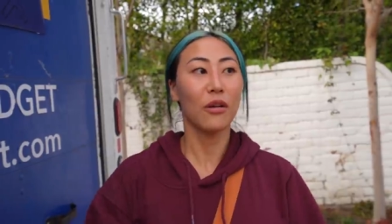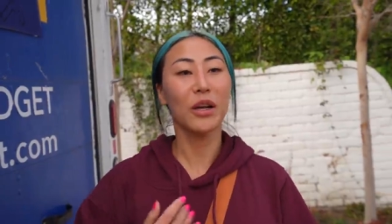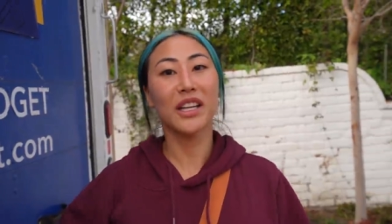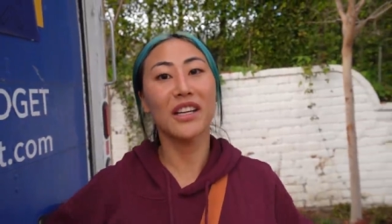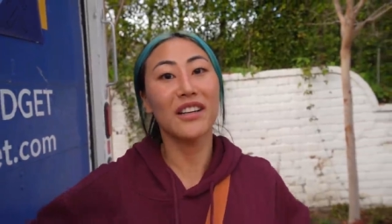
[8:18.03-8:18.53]
Our
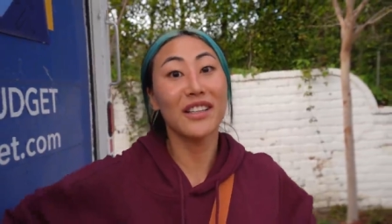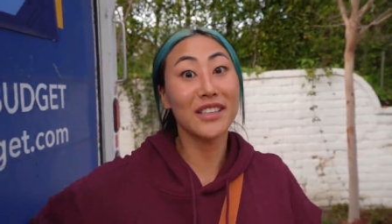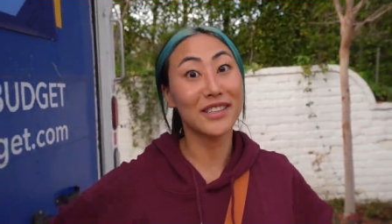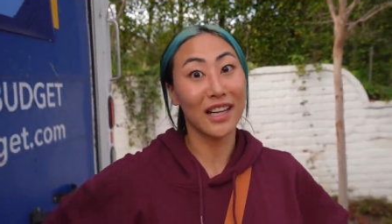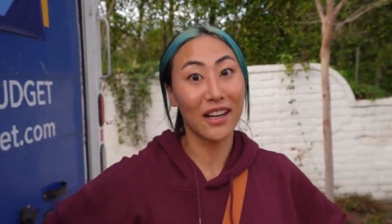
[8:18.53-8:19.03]
work here
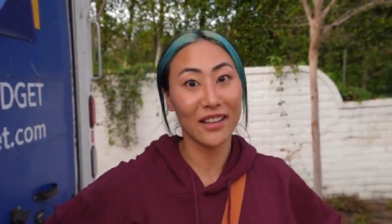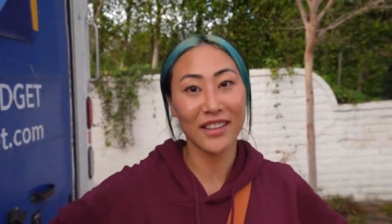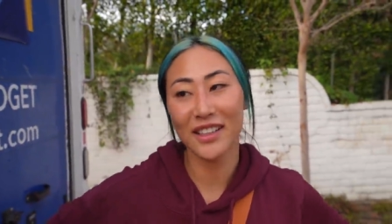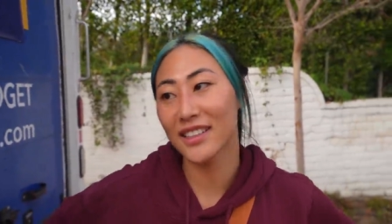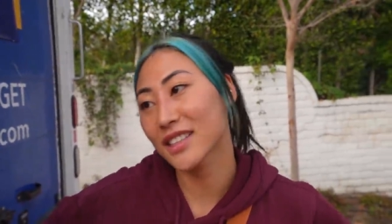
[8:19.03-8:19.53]
is
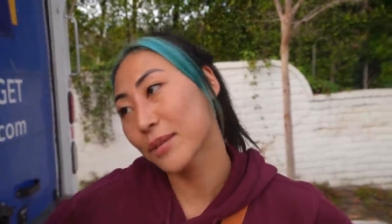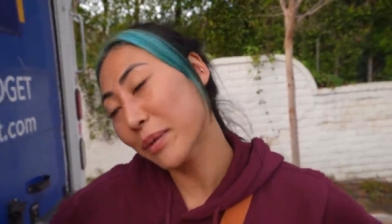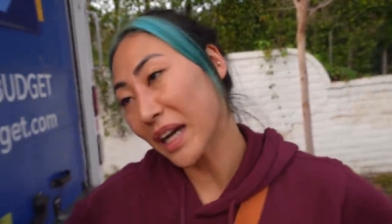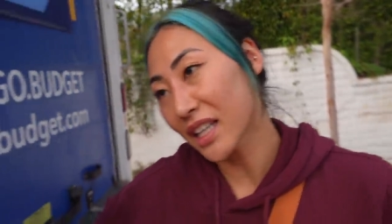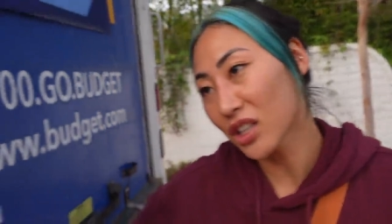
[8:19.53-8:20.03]
done. Let's
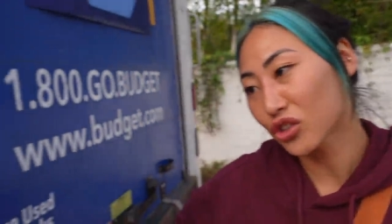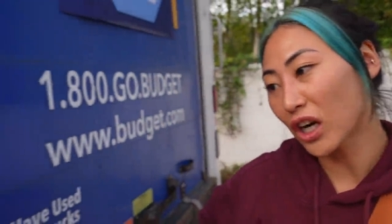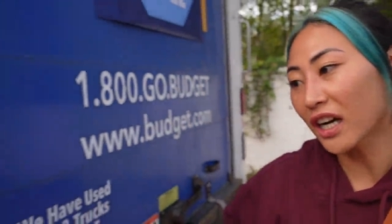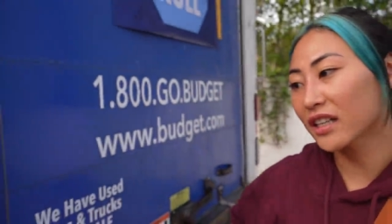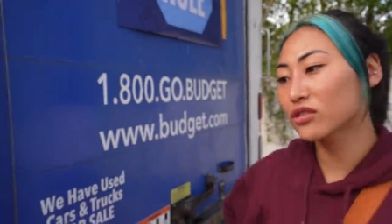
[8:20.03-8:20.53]
get back in the
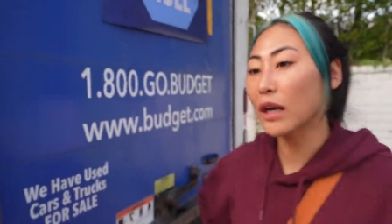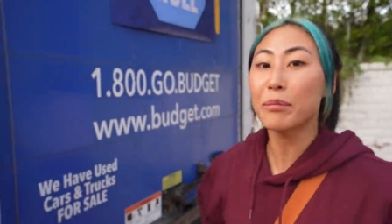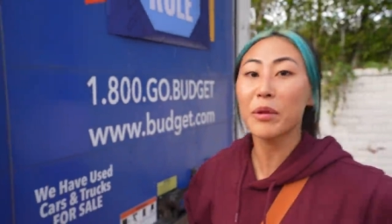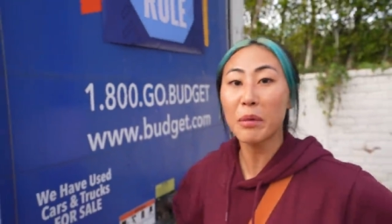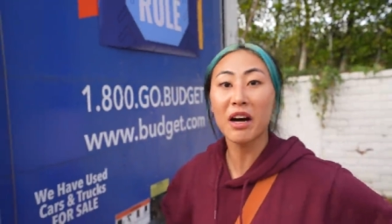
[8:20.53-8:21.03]
truck and
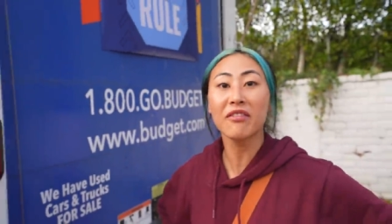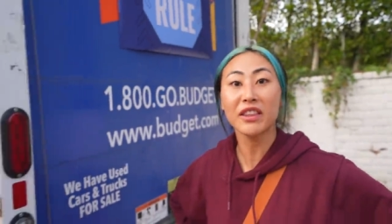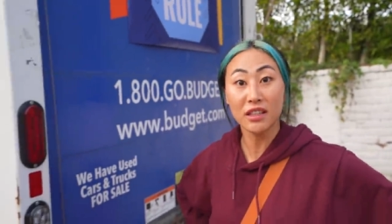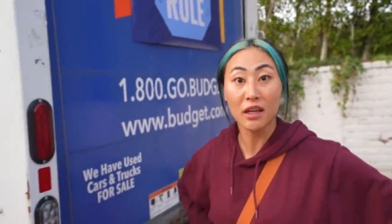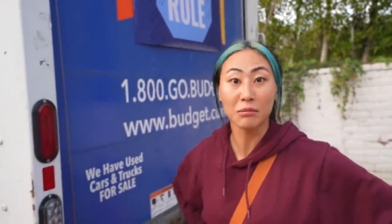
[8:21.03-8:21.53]
drop them off
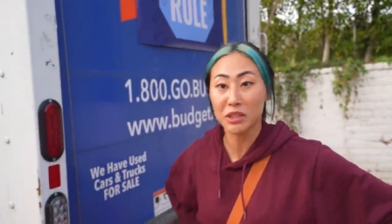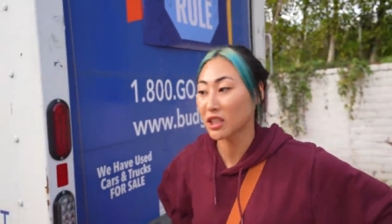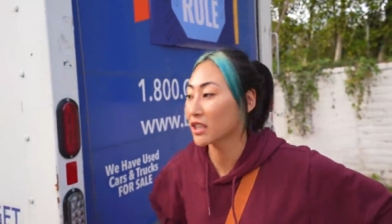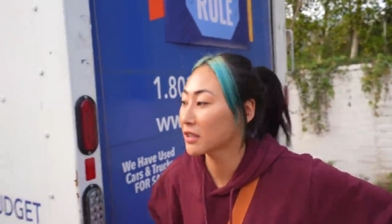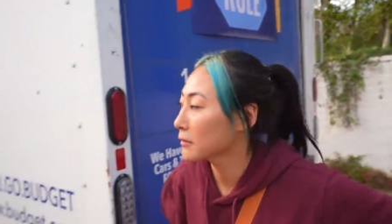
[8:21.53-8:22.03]
at the dumpster.